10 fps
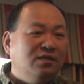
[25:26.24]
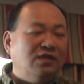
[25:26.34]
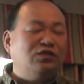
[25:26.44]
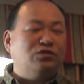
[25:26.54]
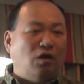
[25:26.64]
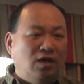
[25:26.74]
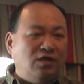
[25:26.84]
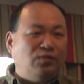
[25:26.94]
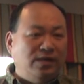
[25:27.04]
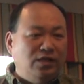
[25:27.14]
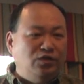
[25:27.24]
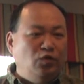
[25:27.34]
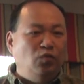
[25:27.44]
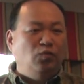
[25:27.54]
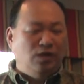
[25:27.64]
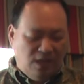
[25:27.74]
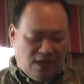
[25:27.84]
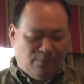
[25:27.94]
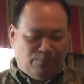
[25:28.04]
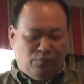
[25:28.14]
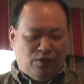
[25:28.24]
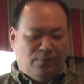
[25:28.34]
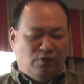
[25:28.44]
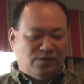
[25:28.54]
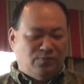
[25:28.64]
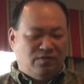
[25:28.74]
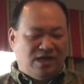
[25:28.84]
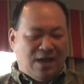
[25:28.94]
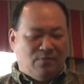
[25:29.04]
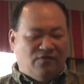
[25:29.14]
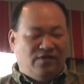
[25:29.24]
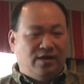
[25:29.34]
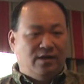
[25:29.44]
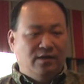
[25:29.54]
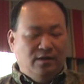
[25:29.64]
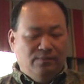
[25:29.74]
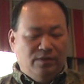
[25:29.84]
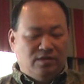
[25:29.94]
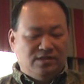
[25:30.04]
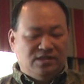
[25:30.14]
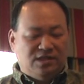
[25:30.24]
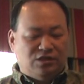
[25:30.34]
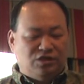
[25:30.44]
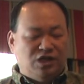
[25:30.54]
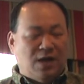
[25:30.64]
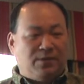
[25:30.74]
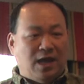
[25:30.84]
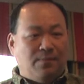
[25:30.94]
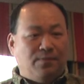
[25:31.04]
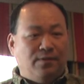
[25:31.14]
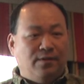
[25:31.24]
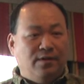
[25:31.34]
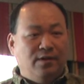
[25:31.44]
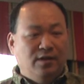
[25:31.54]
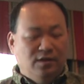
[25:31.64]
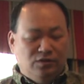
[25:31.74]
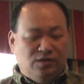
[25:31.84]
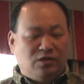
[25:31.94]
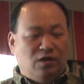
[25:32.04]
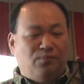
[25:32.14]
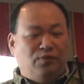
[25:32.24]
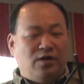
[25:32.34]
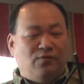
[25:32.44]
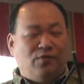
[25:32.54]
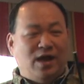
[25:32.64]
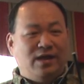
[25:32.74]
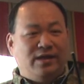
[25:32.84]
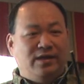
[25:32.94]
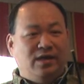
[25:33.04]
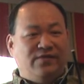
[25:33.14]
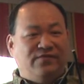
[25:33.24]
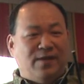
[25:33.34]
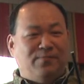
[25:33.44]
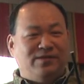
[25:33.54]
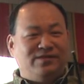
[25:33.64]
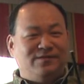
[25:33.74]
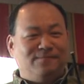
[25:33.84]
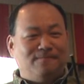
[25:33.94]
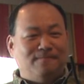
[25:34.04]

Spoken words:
A solid 22 with a possible gap of here, because it's such a sharp gap. So it's going to break right here if it happens.